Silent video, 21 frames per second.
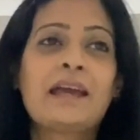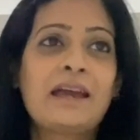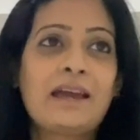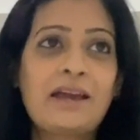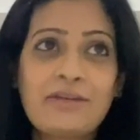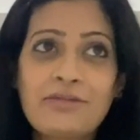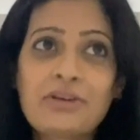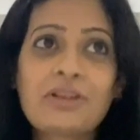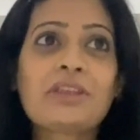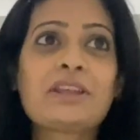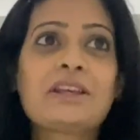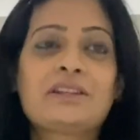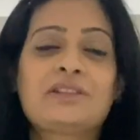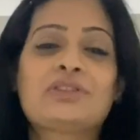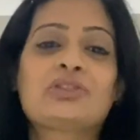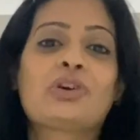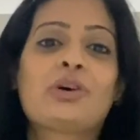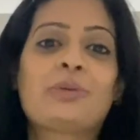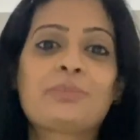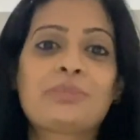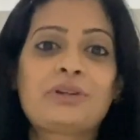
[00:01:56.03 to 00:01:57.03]
everything
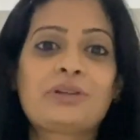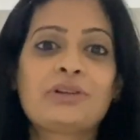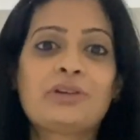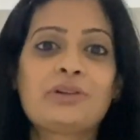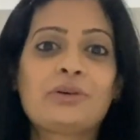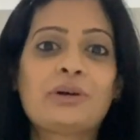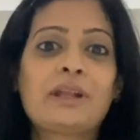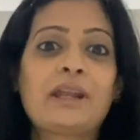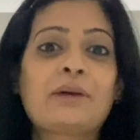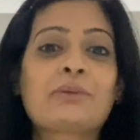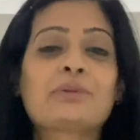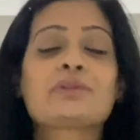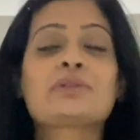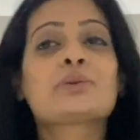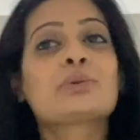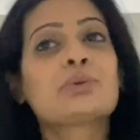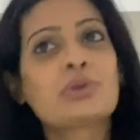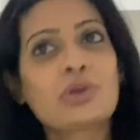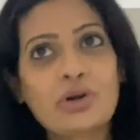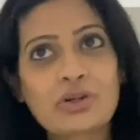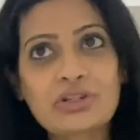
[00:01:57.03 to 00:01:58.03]
stopped you know and i was
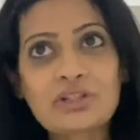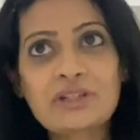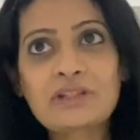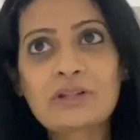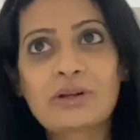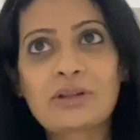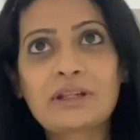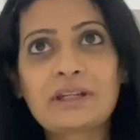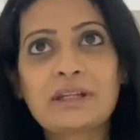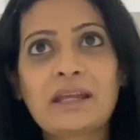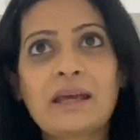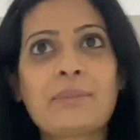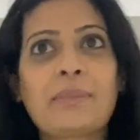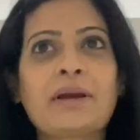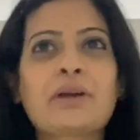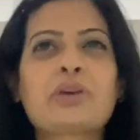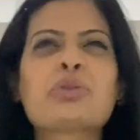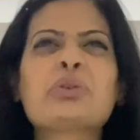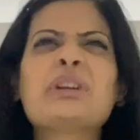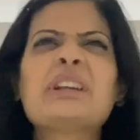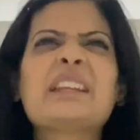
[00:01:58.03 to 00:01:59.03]
so nauseous all the time i
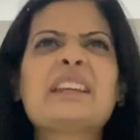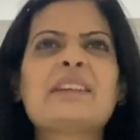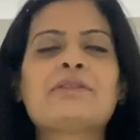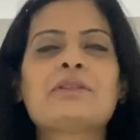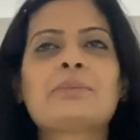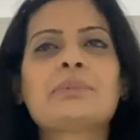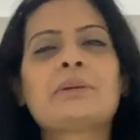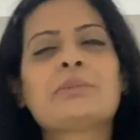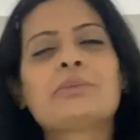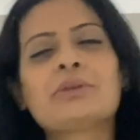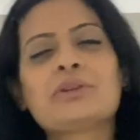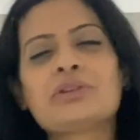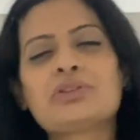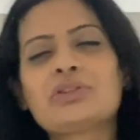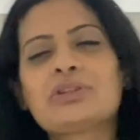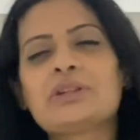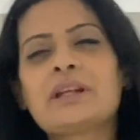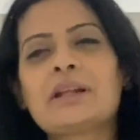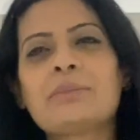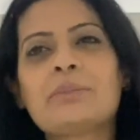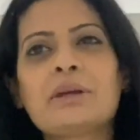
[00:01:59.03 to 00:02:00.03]
couldn't even people used
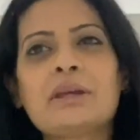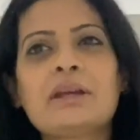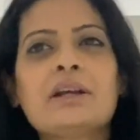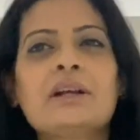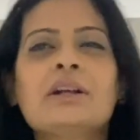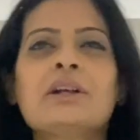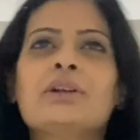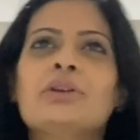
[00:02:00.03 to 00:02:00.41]
to tell me